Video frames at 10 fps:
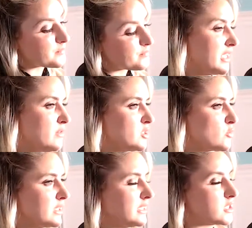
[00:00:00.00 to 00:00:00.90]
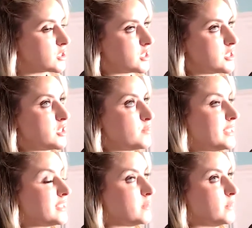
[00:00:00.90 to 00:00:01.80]
it was a really discouraging
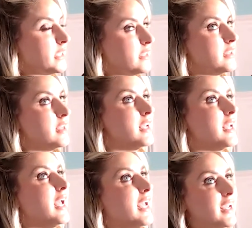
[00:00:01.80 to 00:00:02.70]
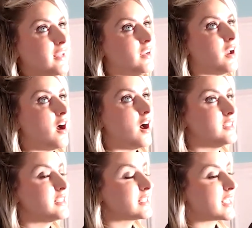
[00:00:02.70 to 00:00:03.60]
place to be in. And
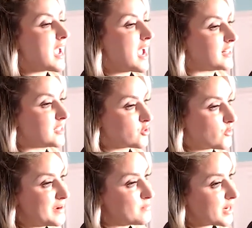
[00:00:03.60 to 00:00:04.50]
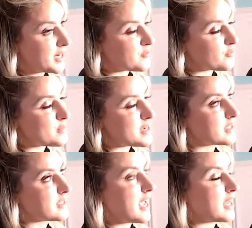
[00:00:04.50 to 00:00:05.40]
honestly, I had this great breakthrough
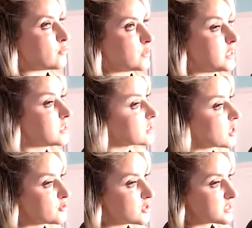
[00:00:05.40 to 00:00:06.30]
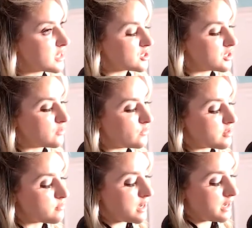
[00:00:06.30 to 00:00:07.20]
because I had a really good coaching session
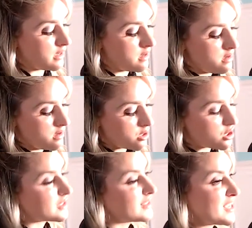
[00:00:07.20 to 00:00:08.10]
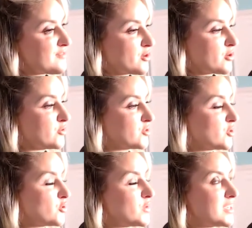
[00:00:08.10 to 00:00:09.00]
with my current life coach,
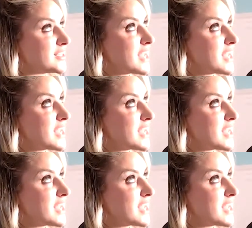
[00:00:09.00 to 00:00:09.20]
who is